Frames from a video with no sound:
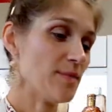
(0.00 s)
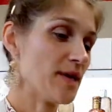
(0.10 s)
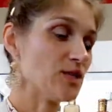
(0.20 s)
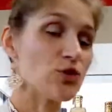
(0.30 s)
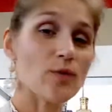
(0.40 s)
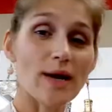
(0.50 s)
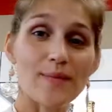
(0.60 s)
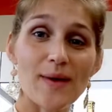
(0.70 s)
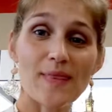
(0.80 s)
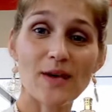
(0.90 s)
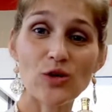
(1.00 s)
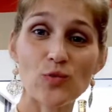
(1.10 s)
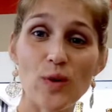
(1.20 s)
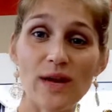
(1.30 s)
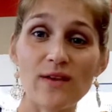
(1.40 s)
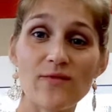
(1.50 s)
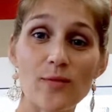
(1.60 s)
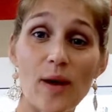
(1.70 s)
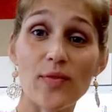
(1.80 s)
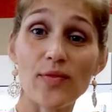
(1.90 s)
They do recommend that you run it for
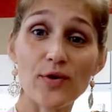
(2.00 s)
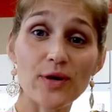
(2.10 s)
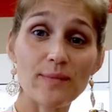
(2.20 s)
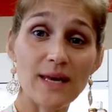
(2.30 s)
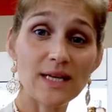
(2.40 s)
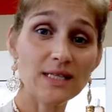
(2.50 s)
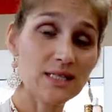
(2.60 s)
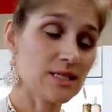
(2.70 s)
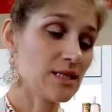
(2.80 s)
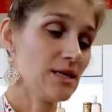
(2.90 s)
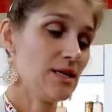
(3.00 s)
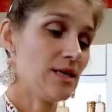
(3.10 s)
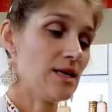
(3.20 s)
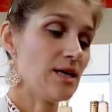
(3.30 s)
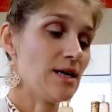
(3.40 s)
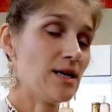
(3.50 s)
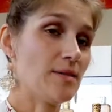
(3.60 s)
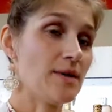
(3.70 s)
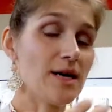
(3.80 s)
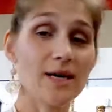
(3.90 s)
about 30 minutes.
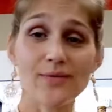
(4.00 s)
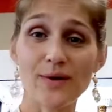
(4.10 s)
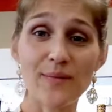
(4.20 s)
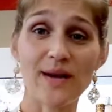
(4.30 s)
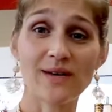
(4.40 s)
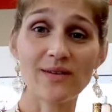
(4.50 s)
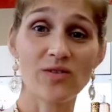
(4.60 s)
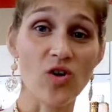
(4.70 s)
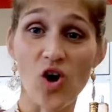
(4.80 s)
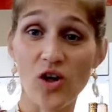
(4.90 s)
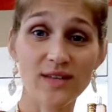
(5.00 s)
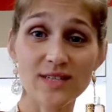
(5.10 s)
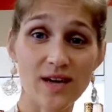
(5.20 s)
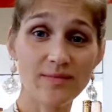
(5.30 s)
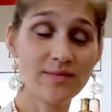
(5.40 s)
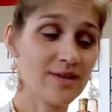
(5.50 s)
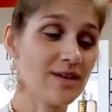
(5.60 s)
I run mine all the time,